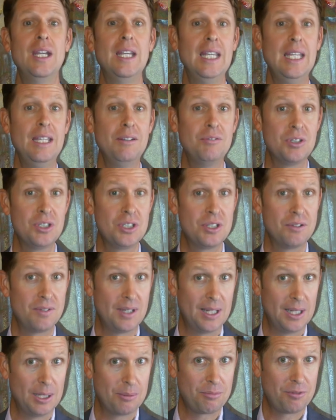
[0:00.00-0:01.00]
even
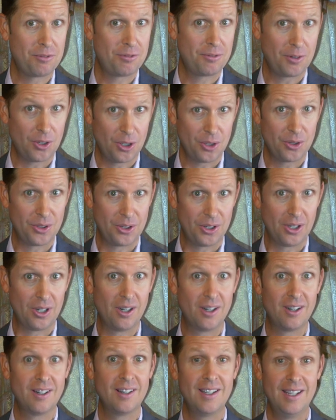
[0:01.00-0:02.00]
develop
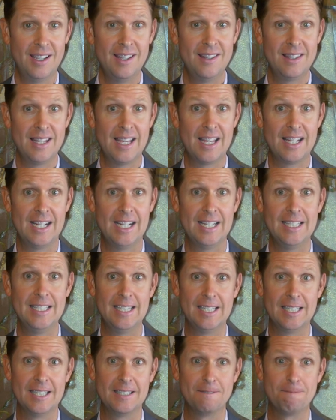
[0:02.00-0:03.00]
further in that
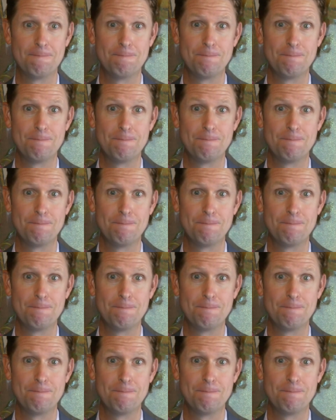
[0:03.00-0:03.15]
idea.